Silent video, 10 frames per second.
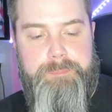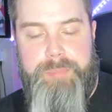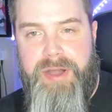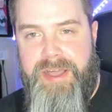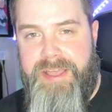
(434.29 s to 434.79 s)

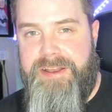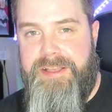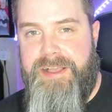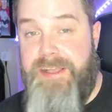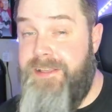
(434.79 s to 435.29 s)
but
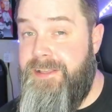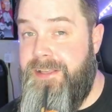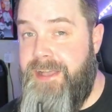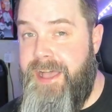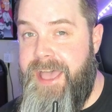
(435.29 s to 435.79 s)

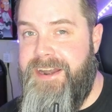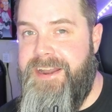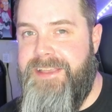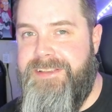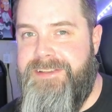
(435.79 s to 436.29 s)
I had an
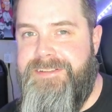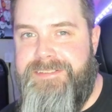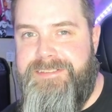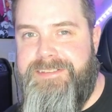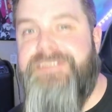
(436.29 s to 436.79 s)
idea.
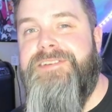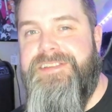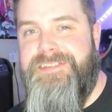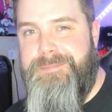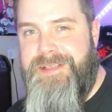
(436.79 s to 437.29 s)
Let's try
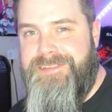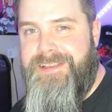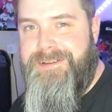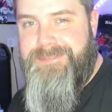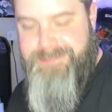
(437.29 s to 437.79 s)
something else out.